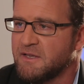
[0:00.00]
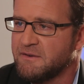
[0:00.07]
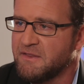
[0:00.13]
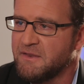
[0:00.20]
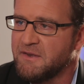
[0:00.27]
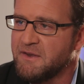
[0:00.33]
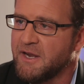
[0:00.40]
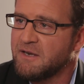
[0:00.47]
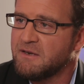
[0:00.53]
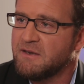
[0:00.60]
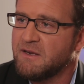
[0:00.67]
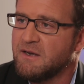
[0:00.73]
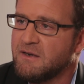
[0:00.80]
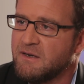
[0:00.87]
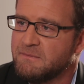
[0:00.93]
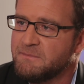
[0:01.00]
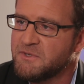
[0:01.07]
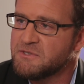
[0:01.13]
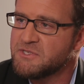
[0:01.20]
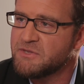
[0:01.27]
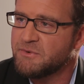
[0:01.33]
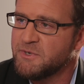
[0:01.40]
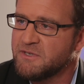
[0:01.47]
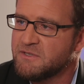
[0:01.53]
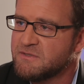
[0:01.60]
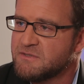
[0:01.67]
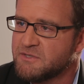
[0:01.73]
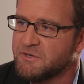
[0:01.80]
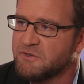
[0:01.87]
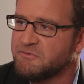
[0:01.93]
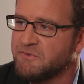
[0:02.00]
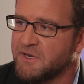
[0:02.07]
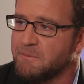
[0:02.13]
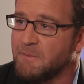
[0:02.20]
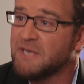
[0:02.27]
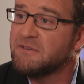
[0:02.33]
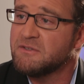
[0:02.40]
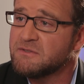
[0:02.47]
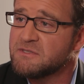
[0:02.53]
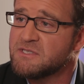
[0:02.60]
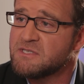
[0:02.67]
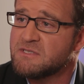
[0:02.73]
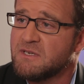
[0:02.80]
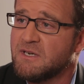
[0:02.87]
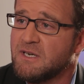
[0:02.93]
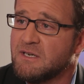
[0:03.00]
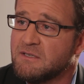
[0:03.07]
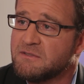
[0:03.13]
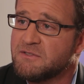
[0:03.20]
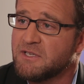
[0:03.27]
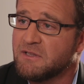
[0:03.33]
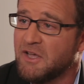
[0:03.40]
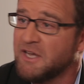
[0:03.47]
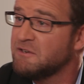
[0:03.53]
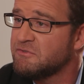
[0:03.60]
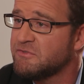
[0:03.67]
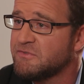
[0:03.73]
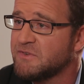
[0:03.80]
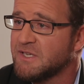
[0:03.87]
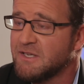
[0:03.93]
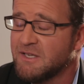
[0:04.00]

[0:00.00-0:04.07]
the end of the day, there's 3 sort of fundamentals to life.